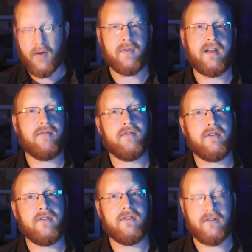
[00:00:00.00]
But without
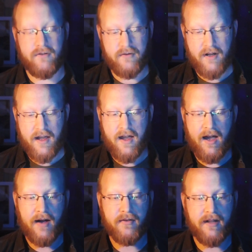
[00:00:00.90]
further ado,
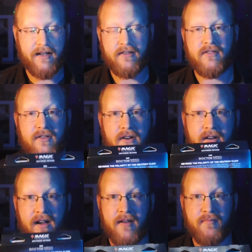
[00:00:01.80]
I would like to start